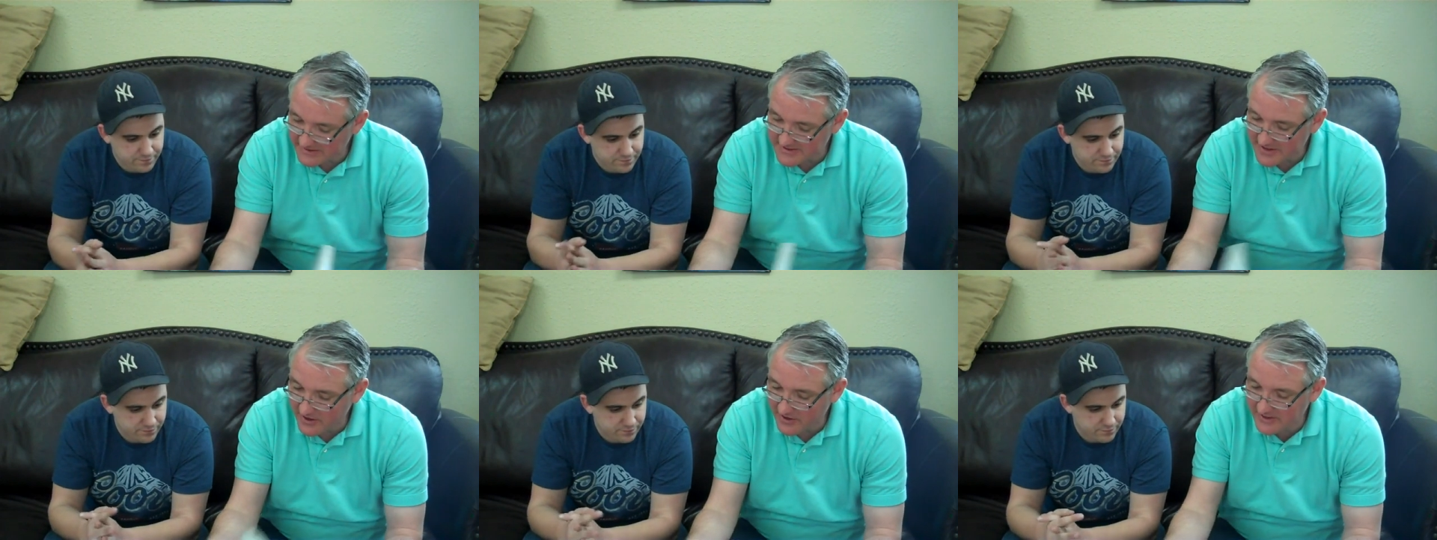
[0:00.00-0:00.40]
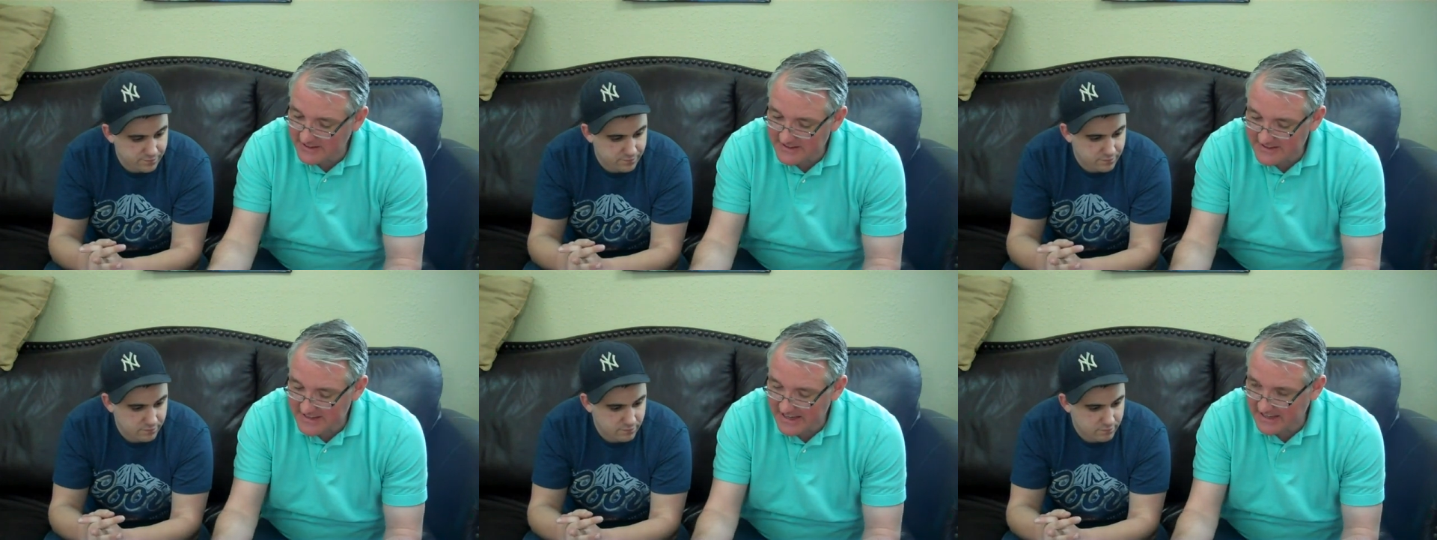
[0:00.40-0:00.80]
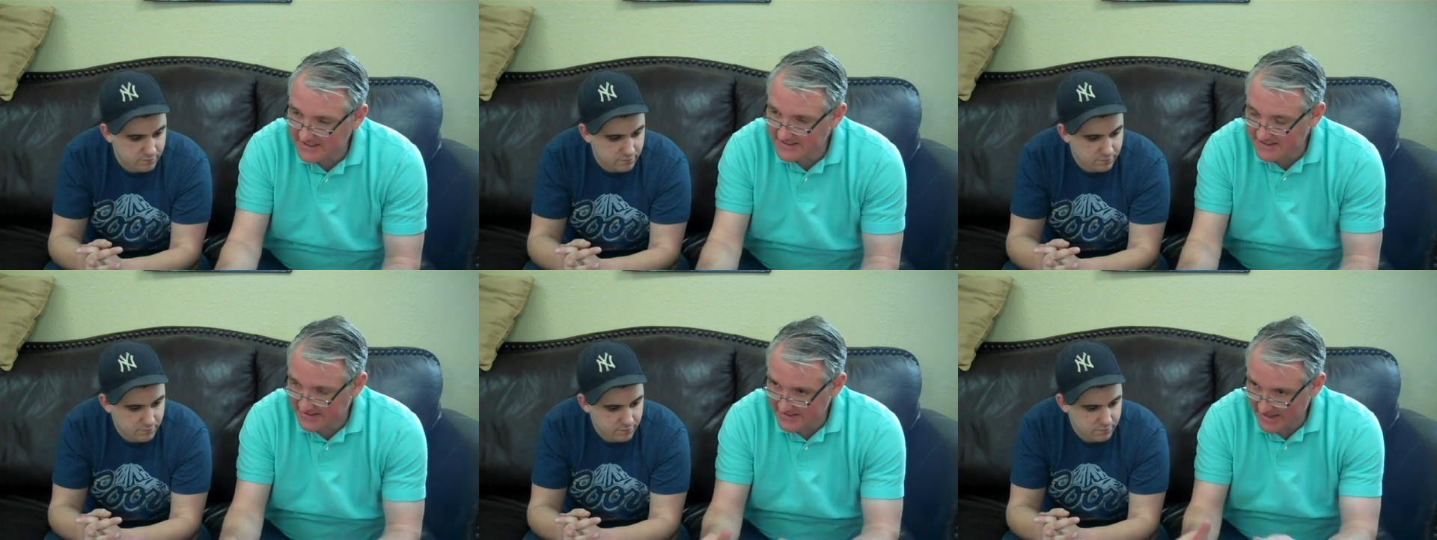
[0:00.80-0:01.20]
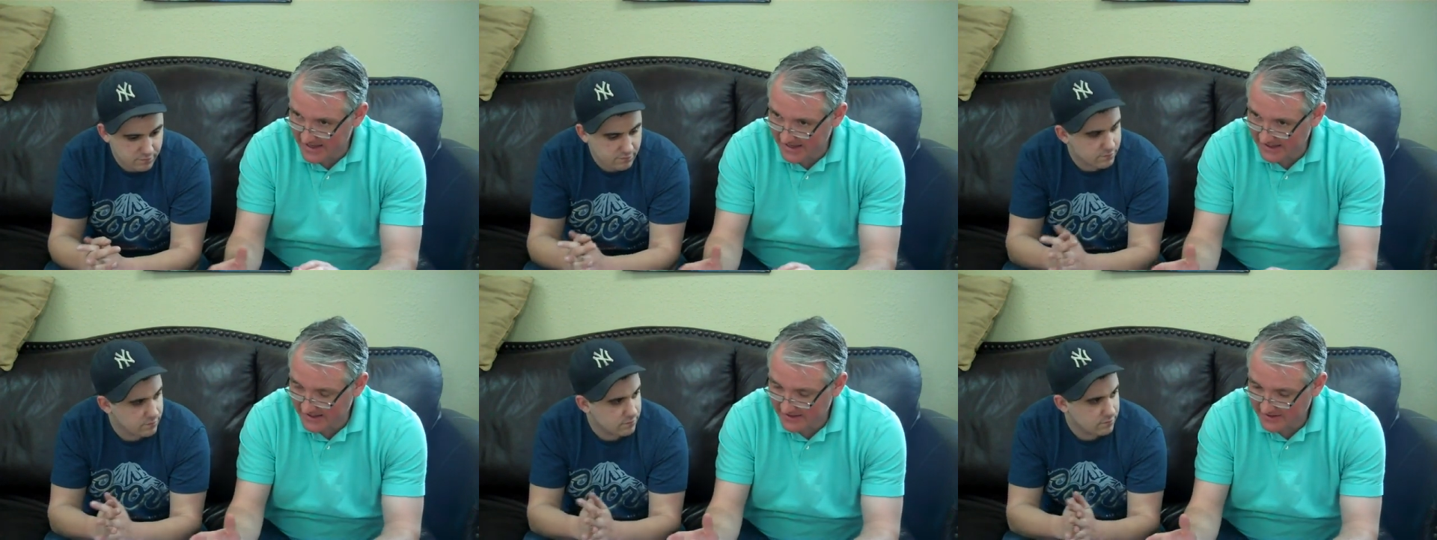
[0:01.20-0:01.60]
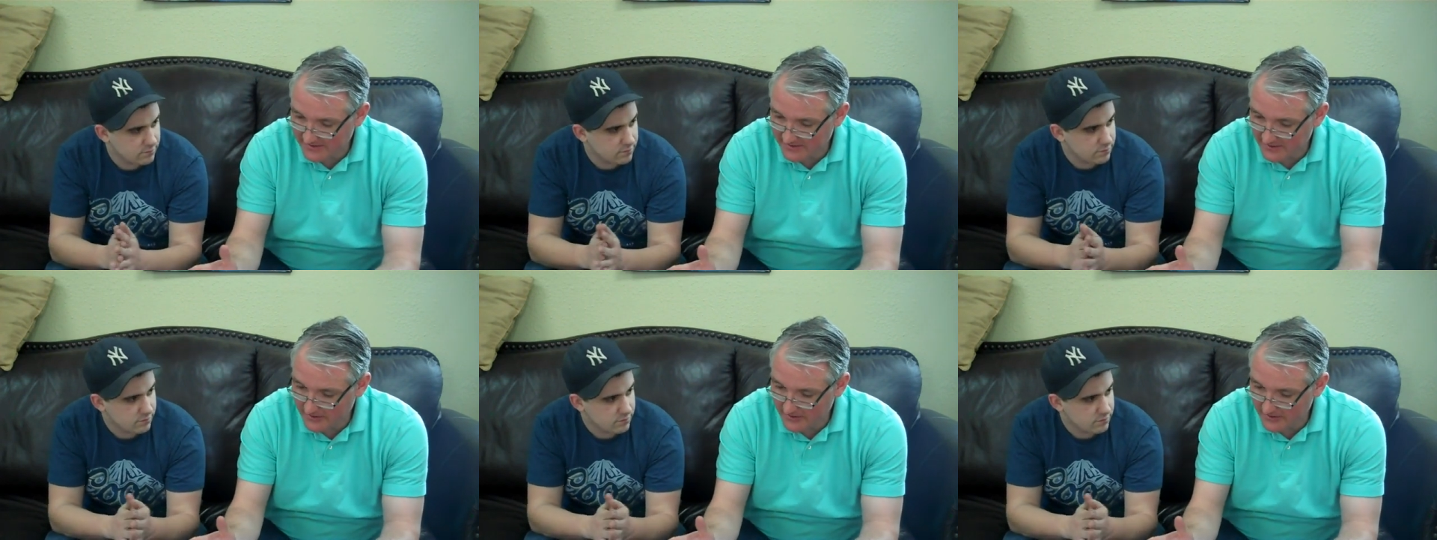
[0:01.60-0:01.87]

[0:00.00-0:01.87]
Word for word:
Speaker 1: But it's all these things. It's like